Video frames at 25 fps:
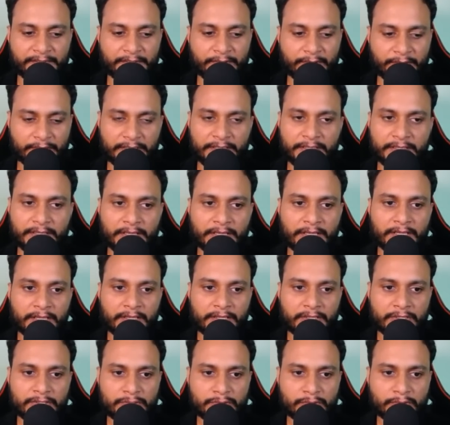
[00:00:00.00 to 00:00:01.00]
Okay,
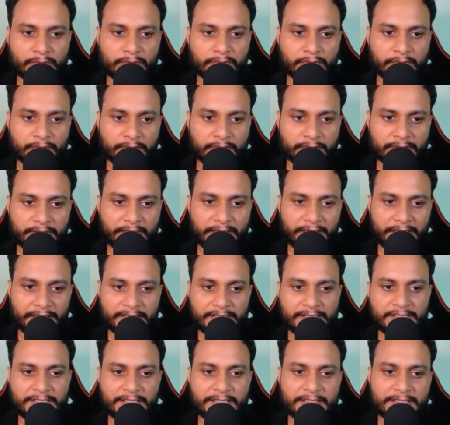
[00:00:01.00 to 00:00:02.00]
so the
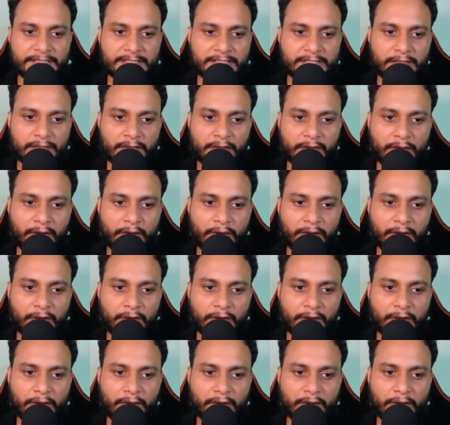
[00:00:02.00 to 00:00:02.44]
distance